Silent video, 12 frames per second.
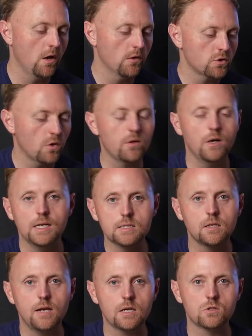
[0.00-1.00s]
So there
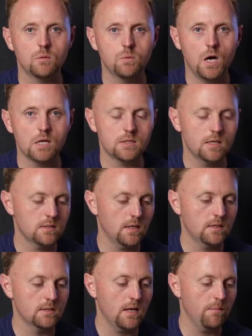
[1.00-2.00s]
is an extra
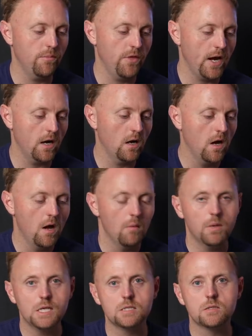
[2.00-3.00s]
processing step there,
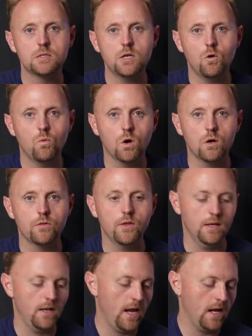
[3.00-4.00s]
but it's still worth
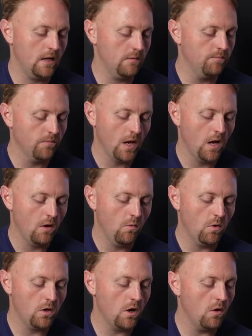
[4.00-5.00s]
it. And
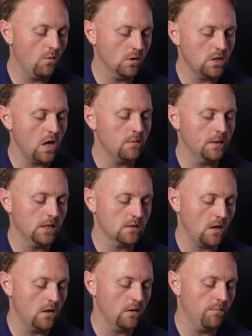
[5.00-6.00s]
We'll talk about
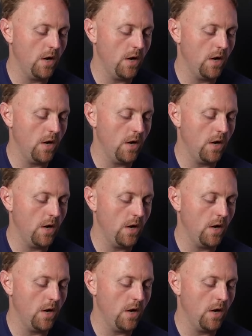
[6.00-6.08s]
this on the